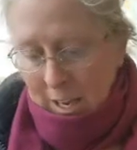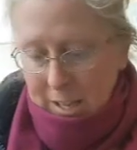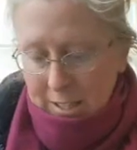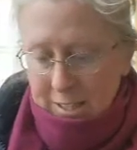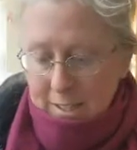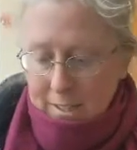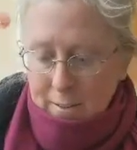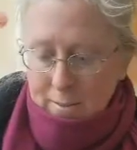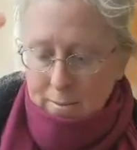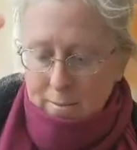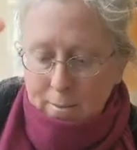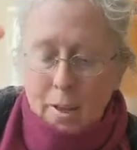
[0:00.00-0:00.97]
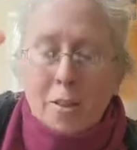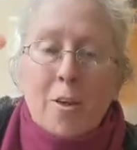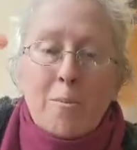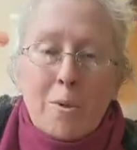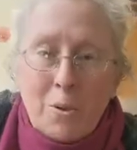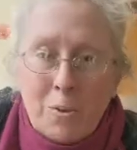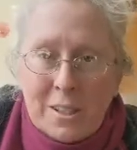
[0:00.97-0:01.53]
It's the
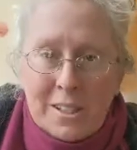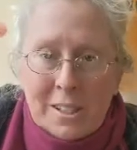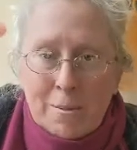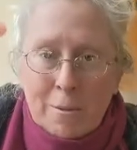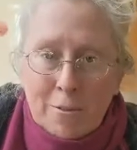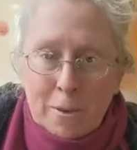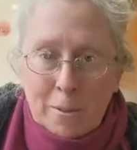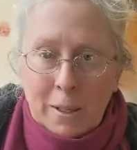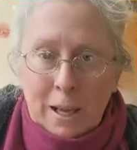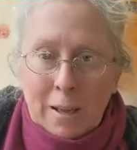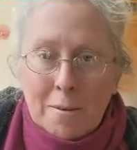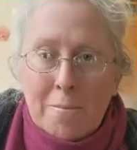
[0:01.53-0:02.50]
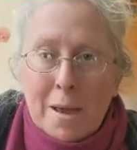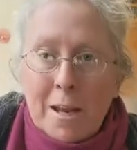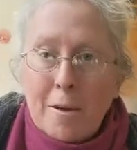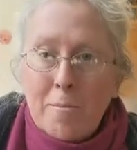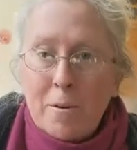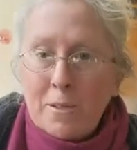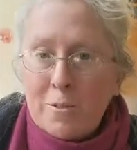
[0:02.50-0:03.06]
immune system of the plant, made
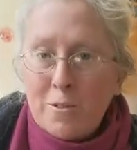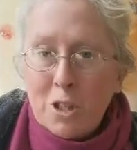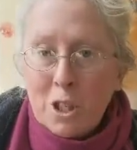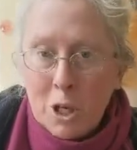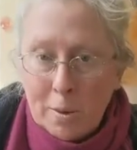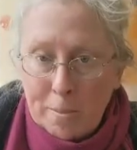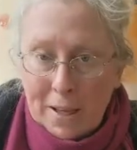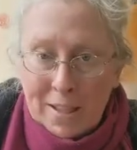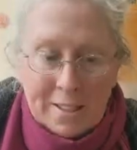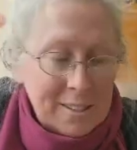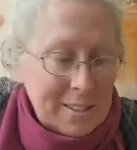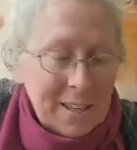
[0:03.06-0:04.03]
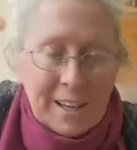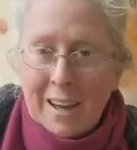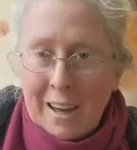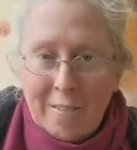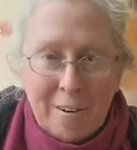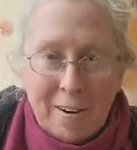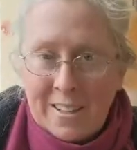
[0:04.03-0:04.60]
up of different terpenes. It
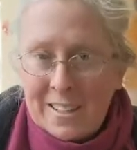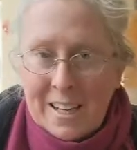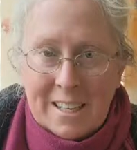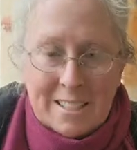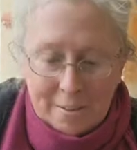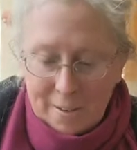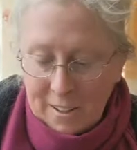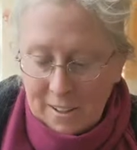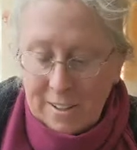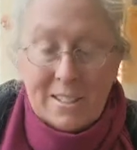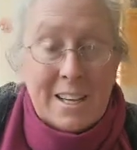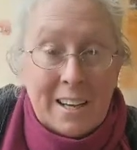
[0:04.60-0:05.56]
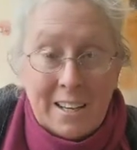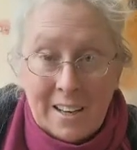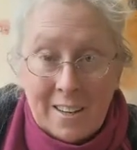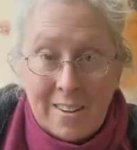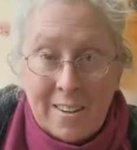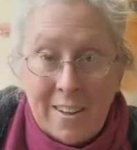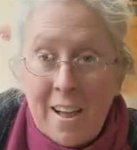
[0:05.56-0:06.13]
can get very scientific and
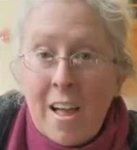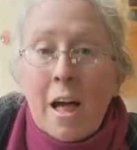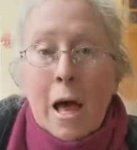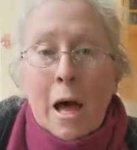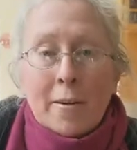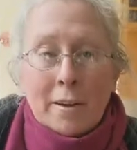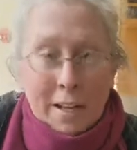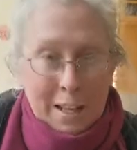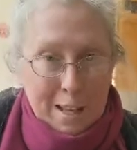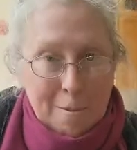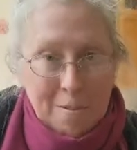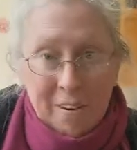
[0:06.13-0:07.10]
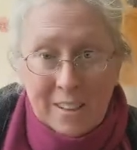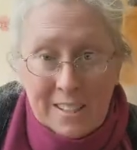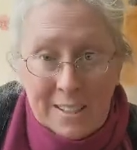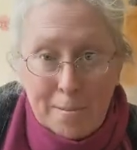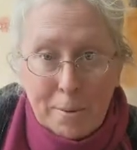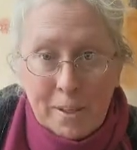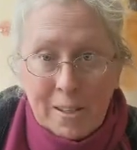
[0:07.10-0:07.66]
technical. I'm going to keep it very
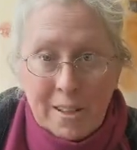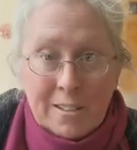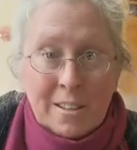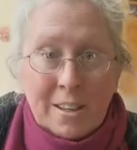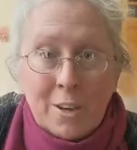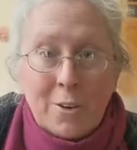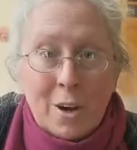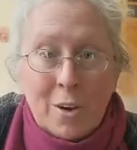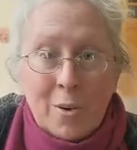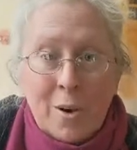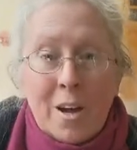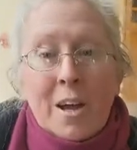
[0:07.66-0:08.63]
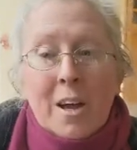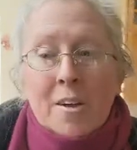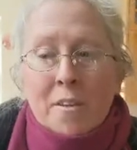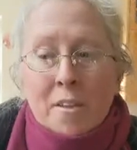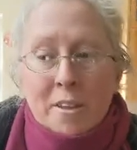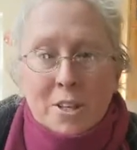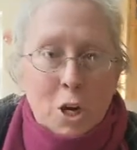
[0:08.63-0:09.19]
simple and let you know
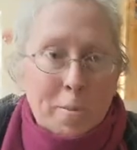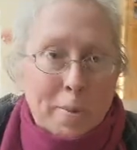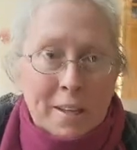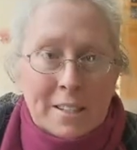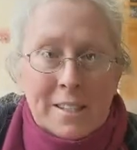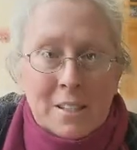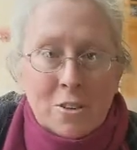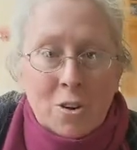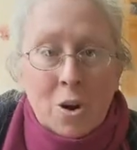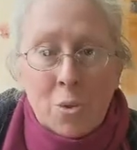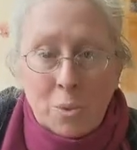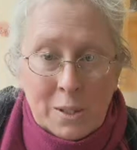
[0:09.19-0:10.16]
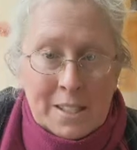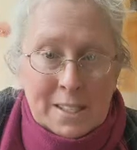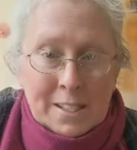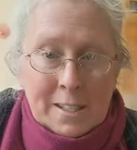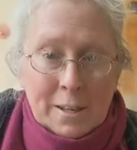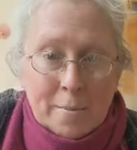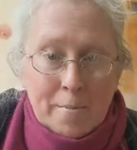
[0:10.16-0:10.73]
that the terpenes in your own
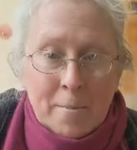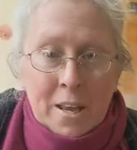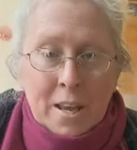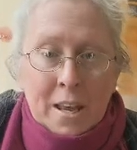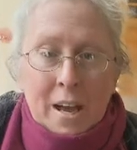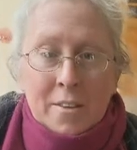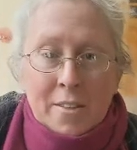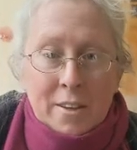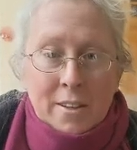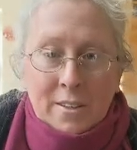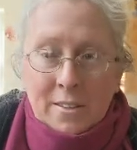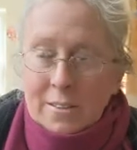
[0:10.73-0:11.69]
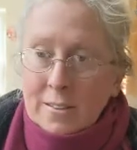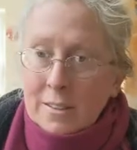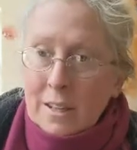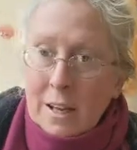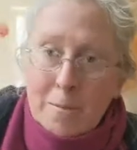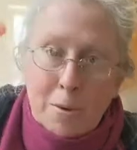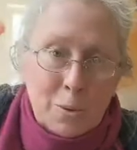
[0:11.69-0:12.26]
system and the
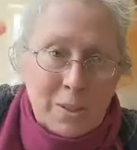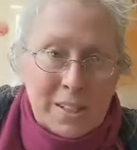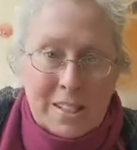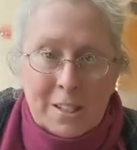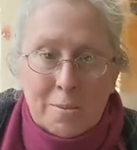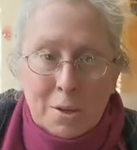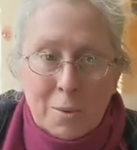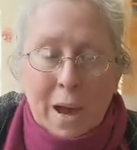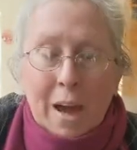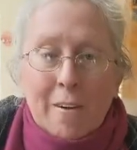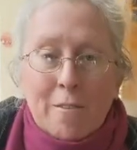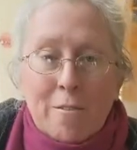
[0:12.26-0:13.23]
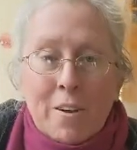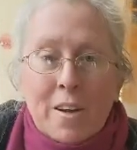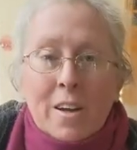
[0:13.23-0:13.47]
immune system you have